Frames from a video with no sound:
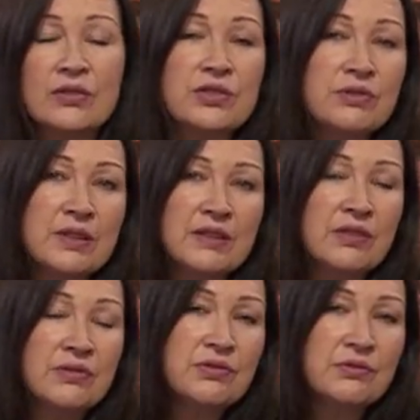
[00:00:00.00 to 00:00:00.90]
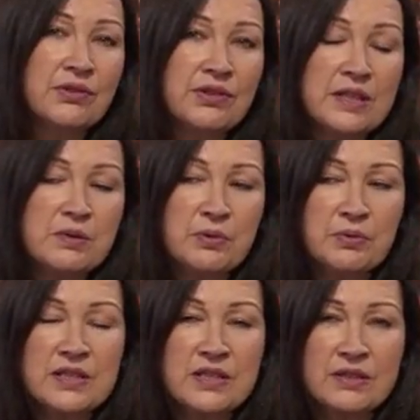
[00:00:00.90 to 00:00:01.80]
or doing the usual things, but
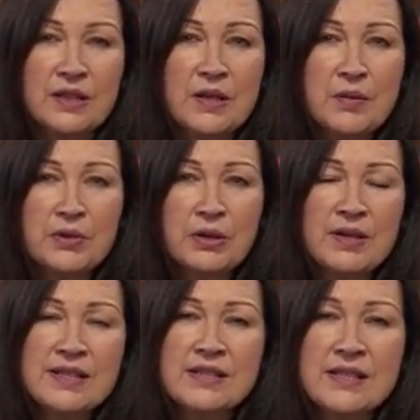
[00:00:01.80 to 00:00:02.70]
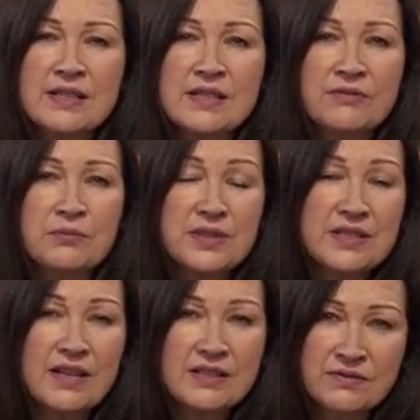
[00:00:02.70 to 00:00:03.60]
we had to be quite sensitive and
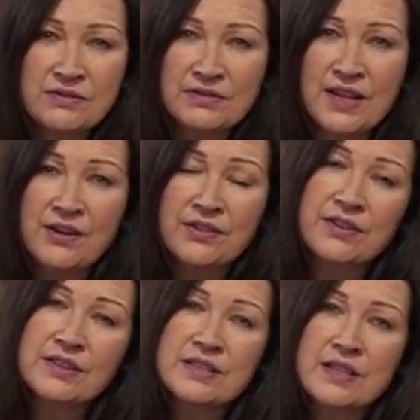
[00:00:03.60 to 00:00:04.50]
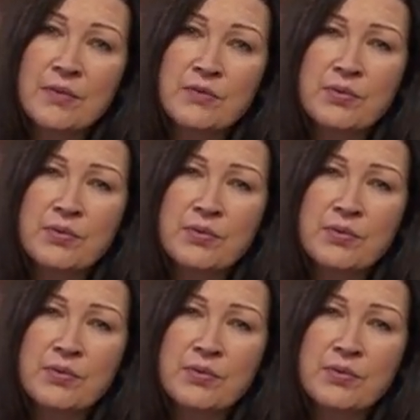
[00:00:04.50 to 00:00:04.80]
protective of Gareth at the time.